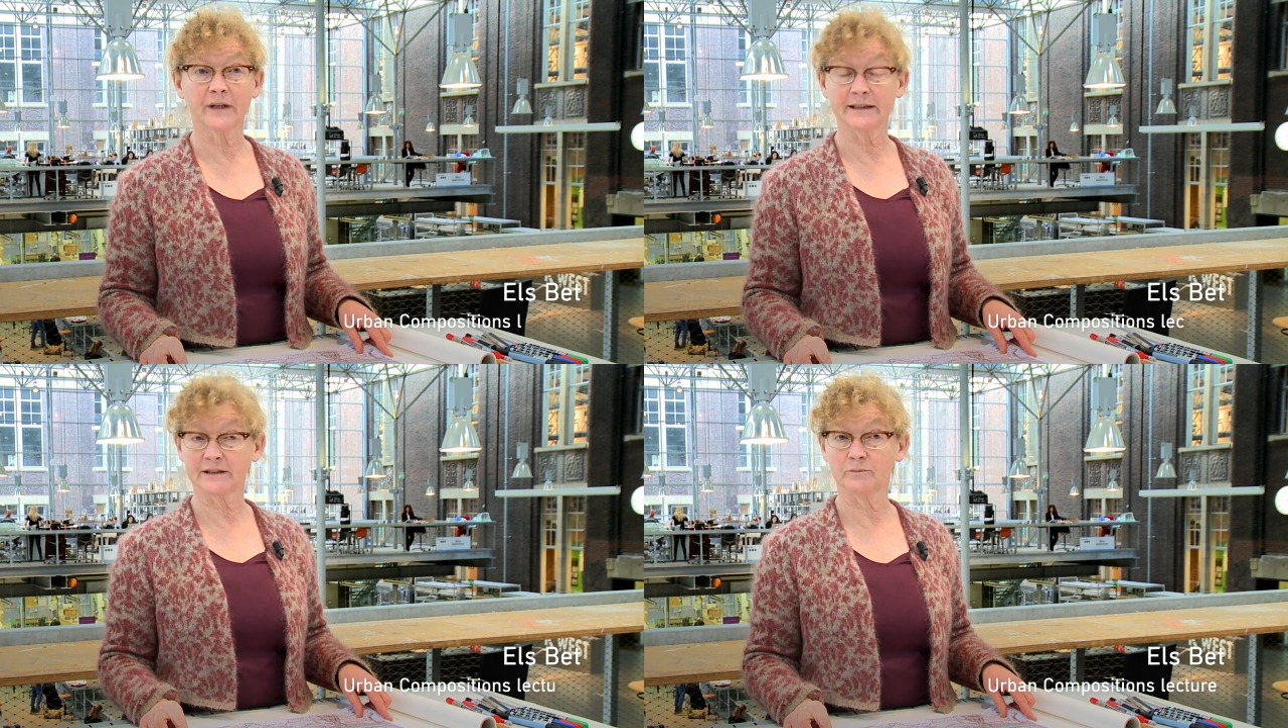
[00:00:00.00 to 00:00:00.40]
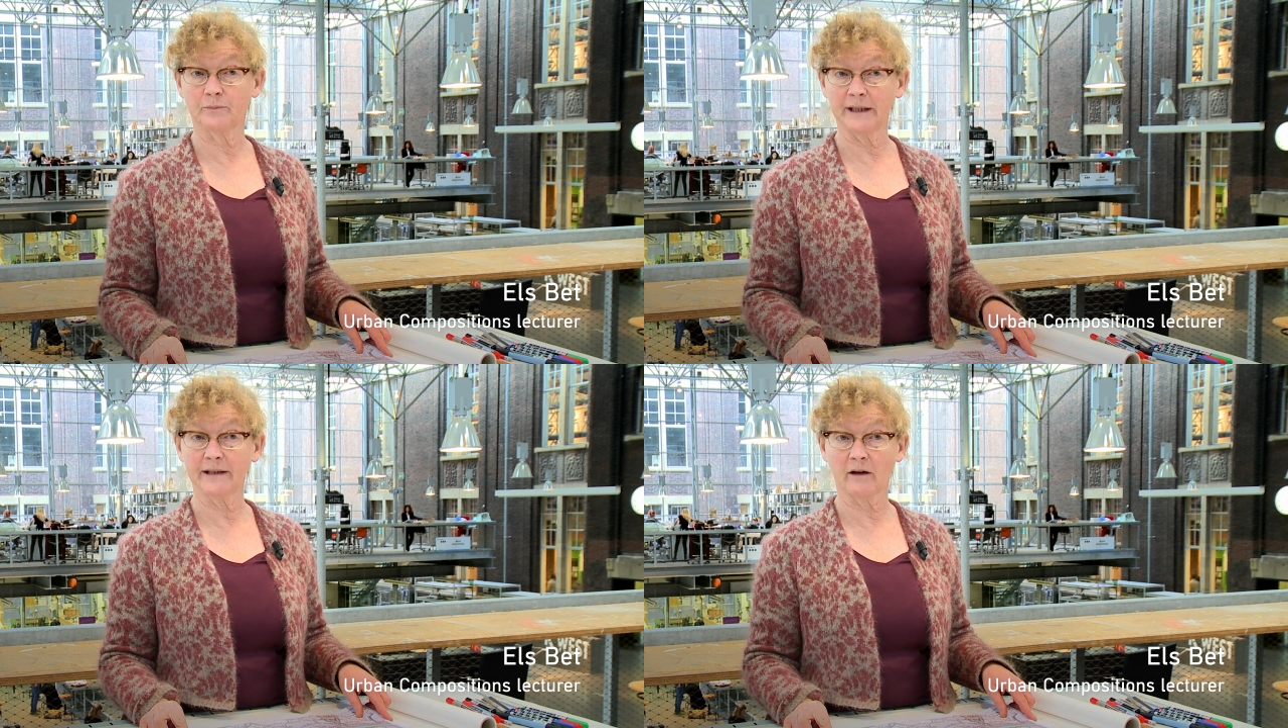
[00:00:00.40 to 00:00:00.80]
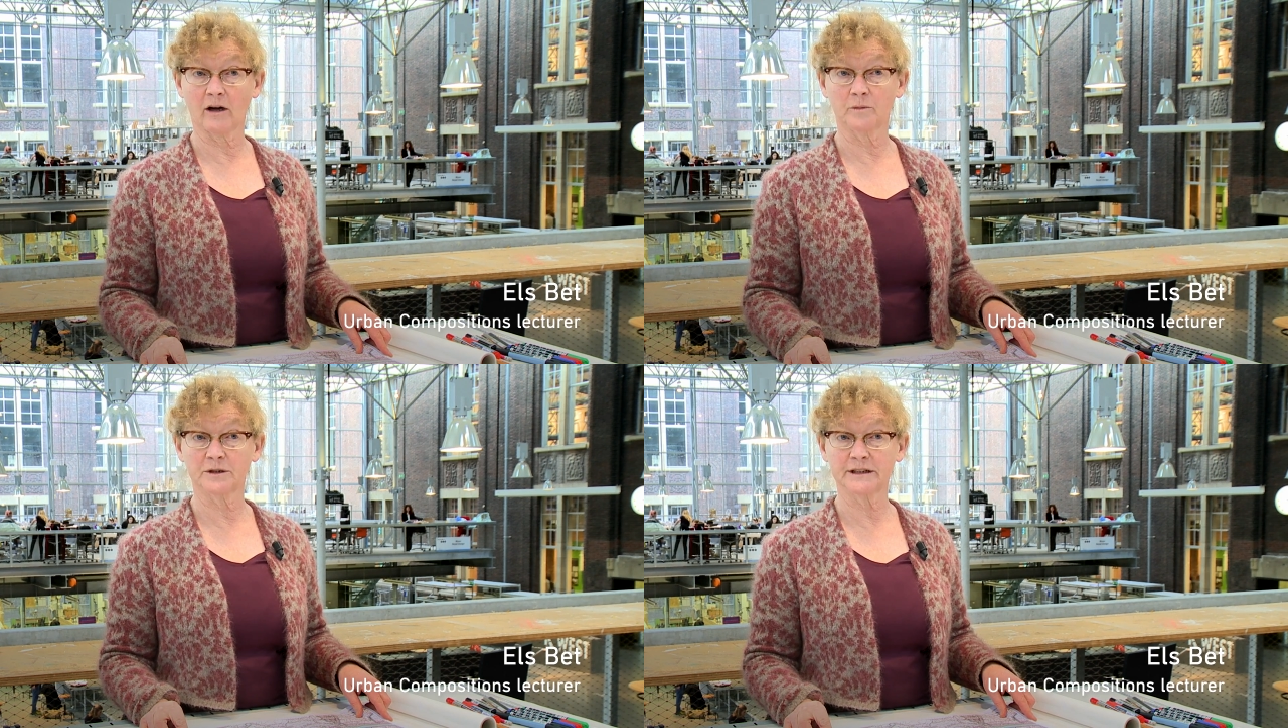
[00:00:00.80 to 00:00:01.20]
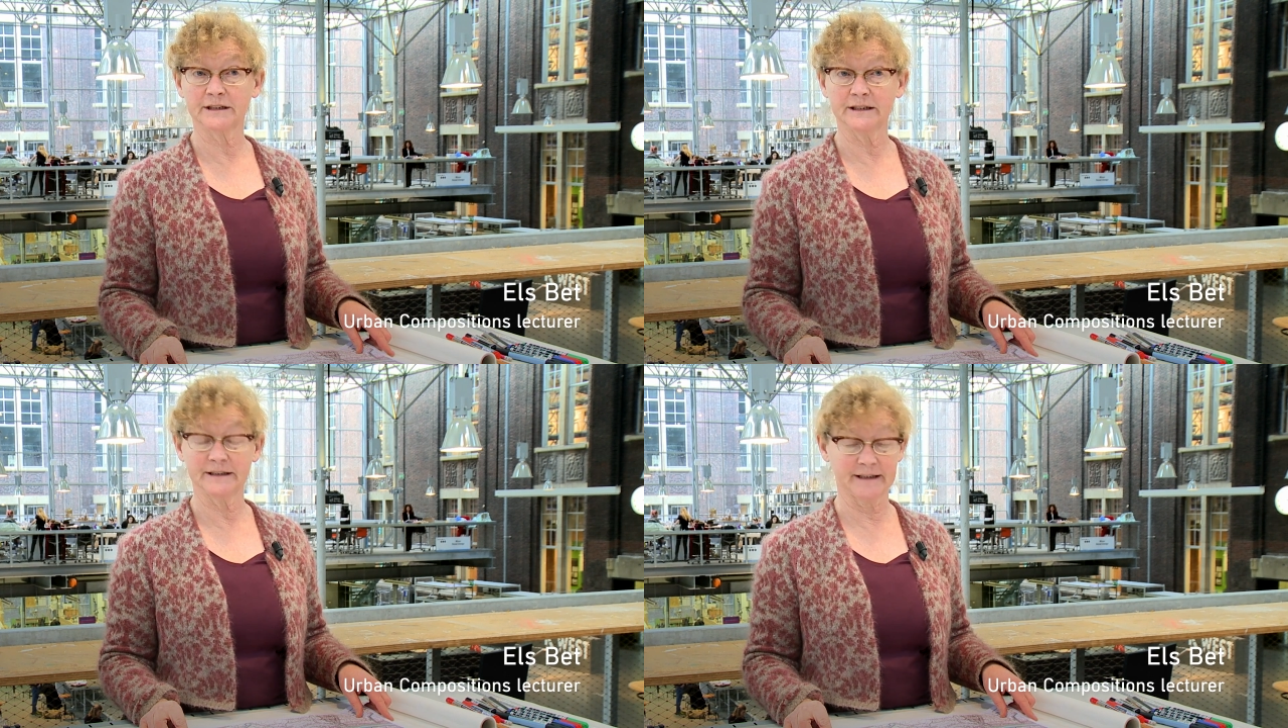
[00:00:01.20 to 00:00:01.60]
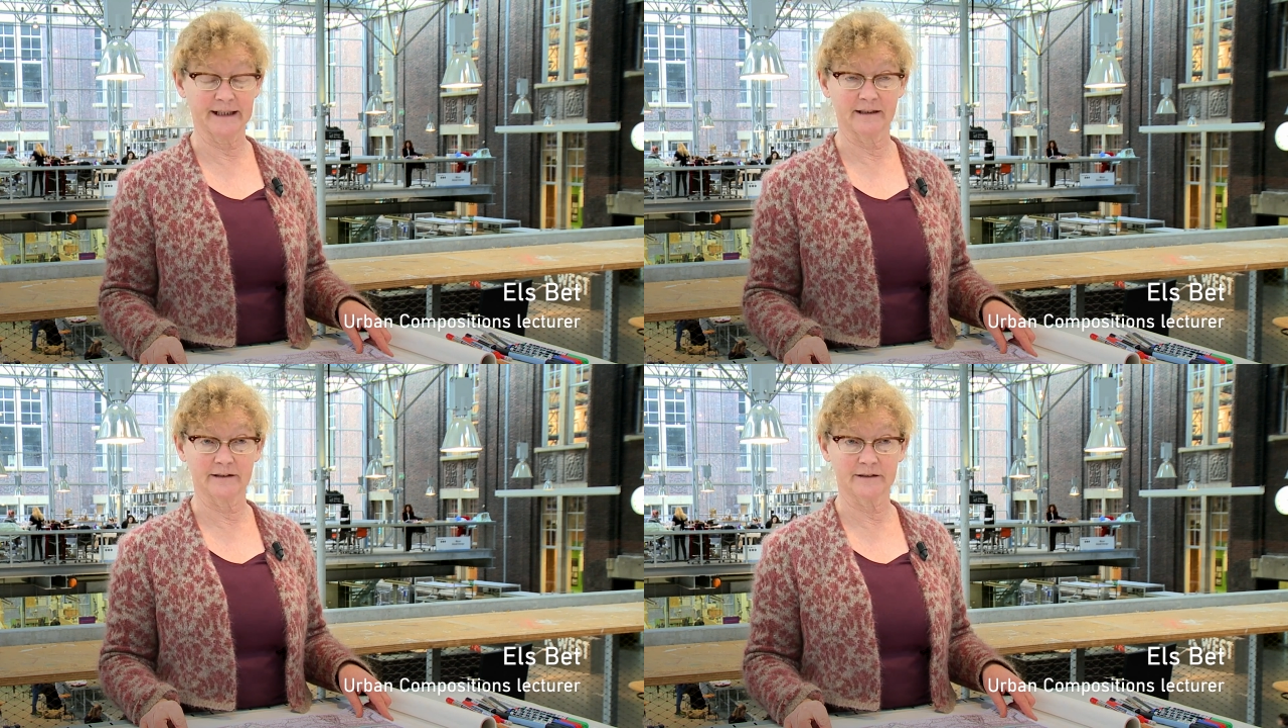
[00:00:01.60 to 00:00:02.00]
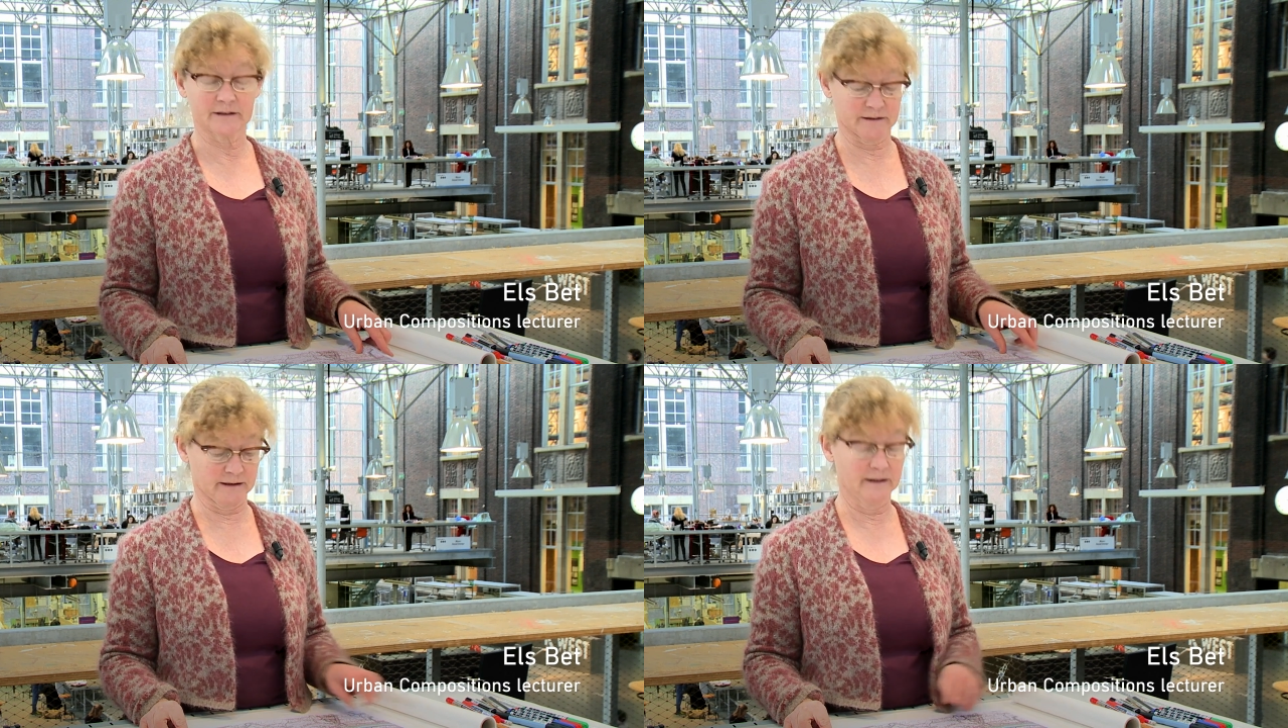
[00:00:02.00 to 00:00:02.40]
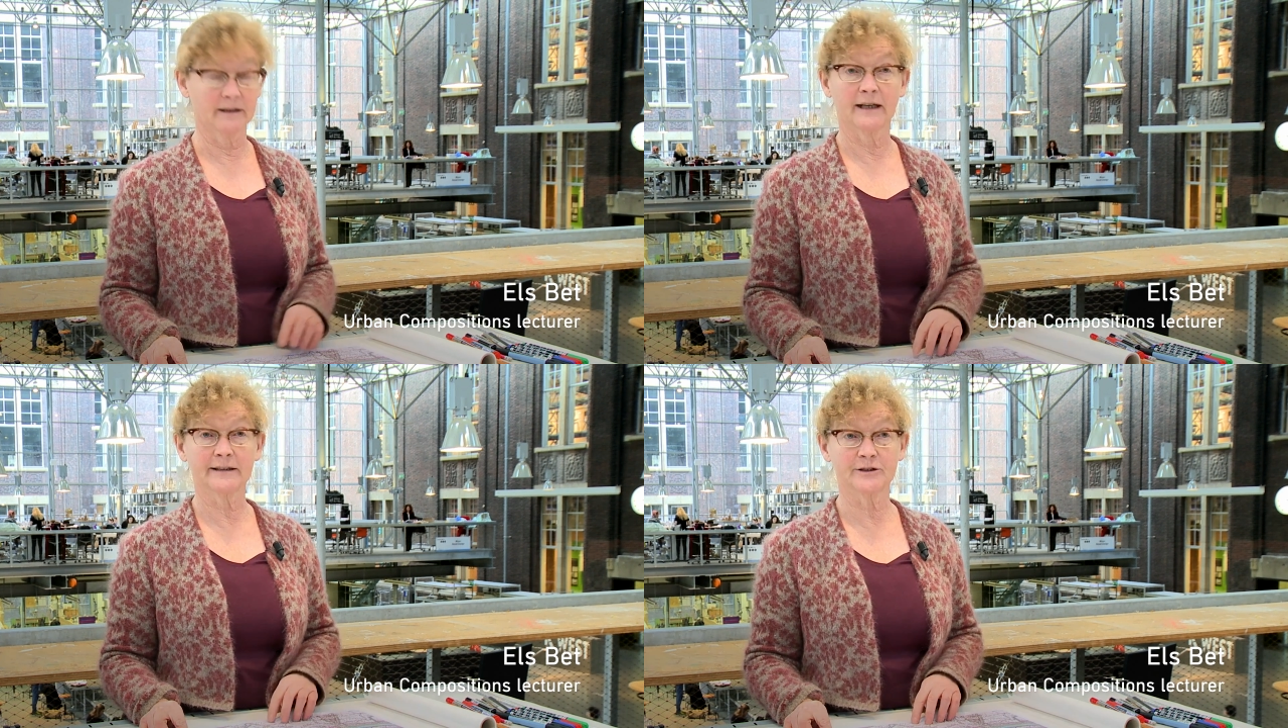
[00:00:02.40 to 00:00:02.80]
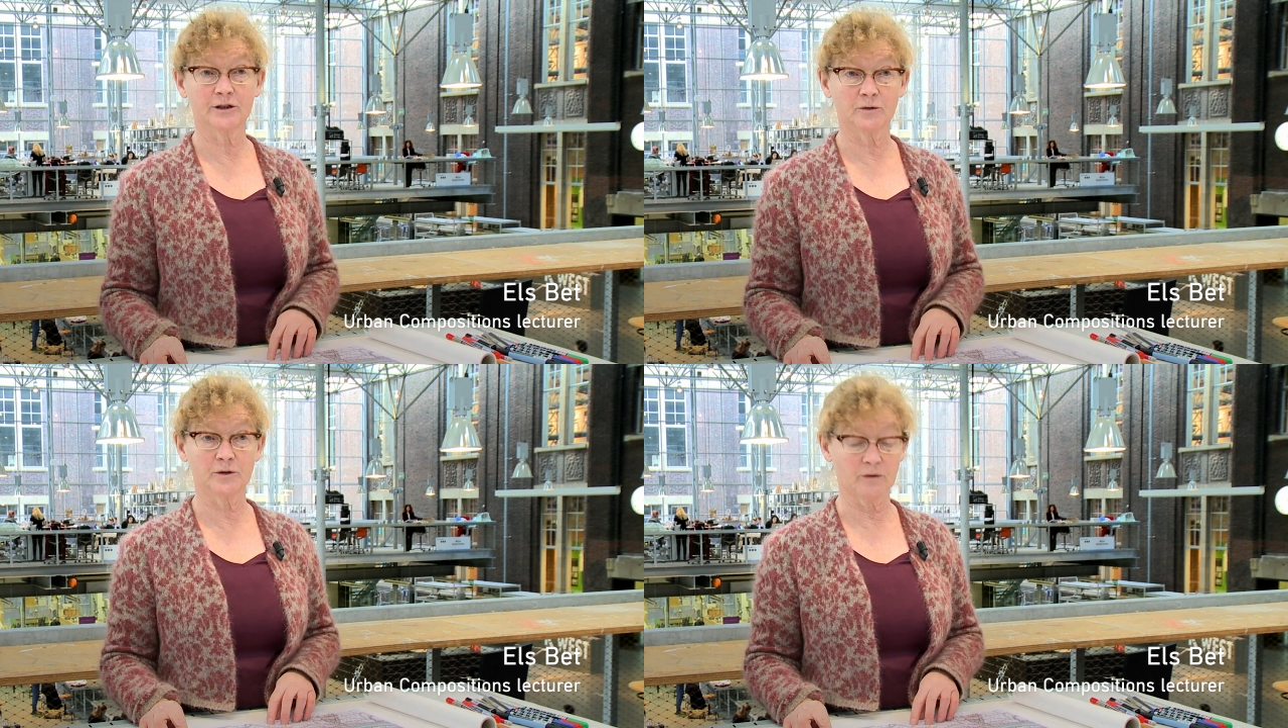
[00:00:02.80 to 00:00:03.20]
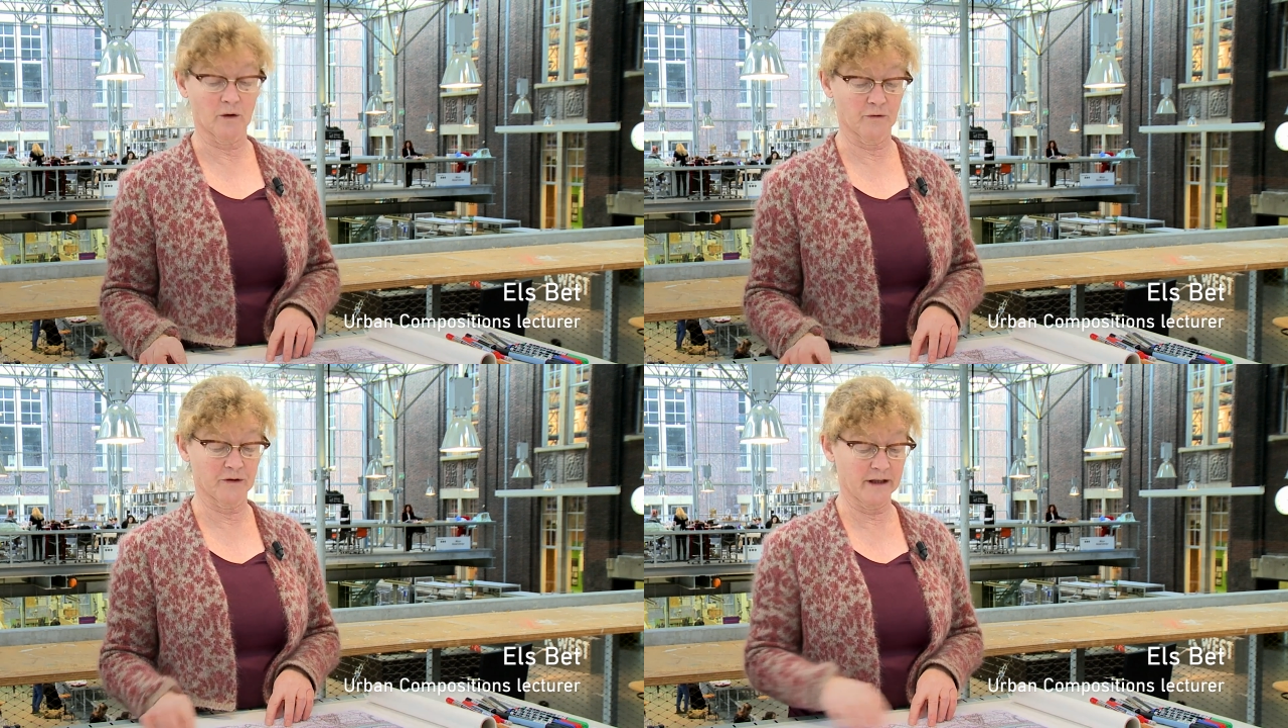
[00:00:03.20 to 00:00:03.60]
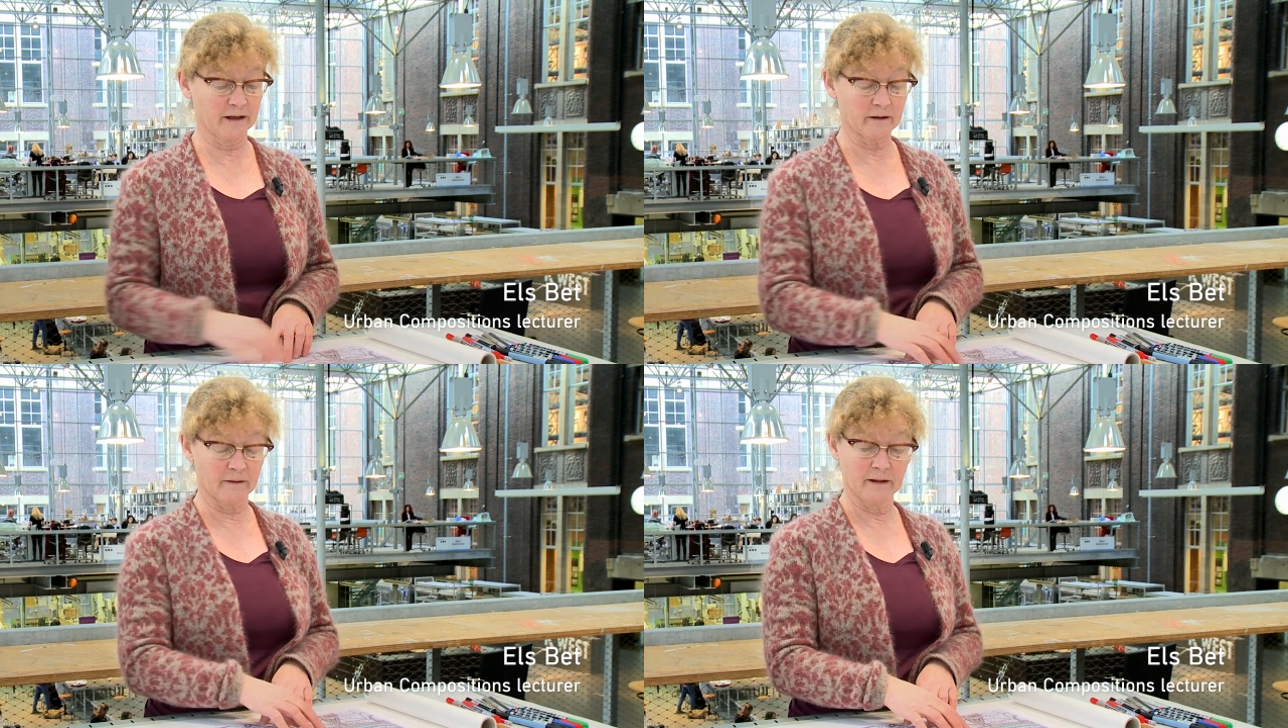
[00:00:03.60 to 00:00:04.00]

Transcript: It's a big harbour city in the Netherlands. I can show you over here.